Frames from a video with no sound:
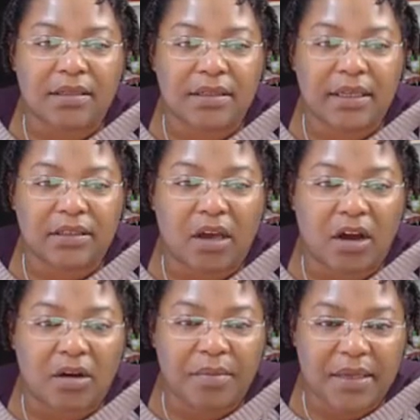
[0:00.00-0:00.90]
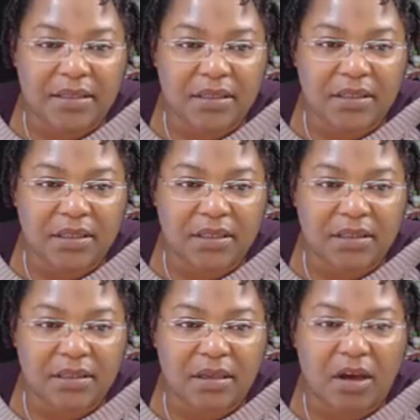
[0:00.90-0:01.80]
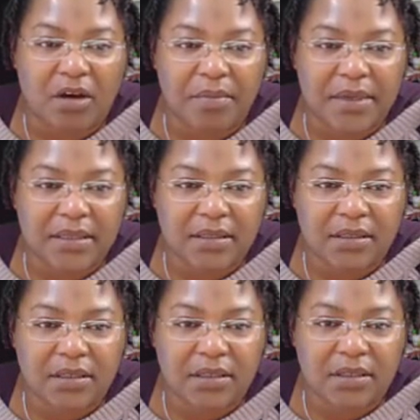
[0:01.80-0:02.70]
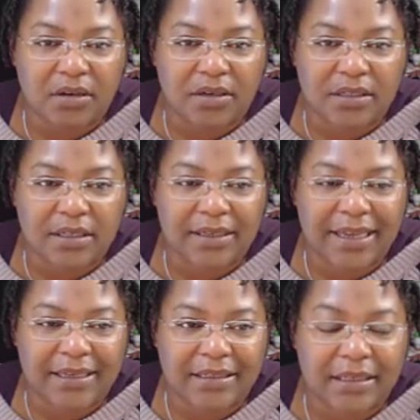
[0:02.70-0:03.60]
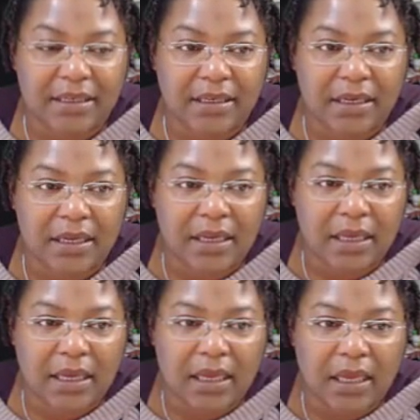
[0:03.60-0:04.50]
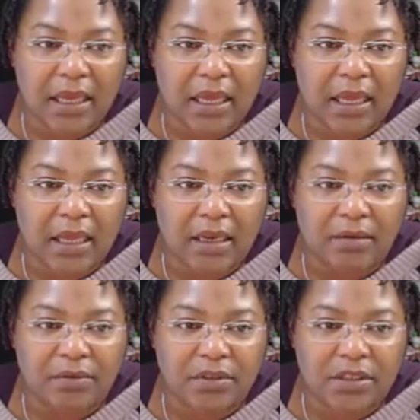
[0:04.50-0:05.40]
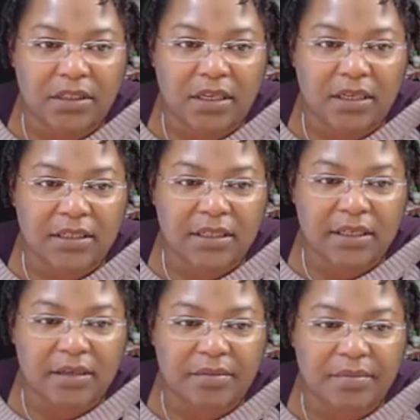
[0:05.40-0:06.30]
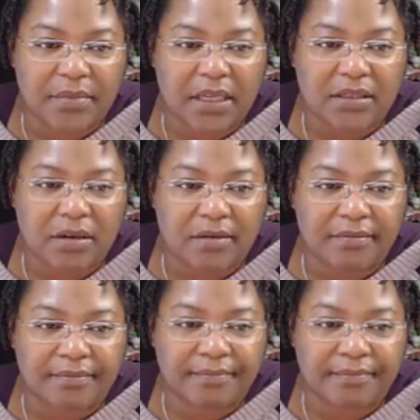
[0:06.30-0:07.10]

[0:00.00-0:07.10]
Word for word: Select all messages. All messages are selected and we're just going to delete them. That's all.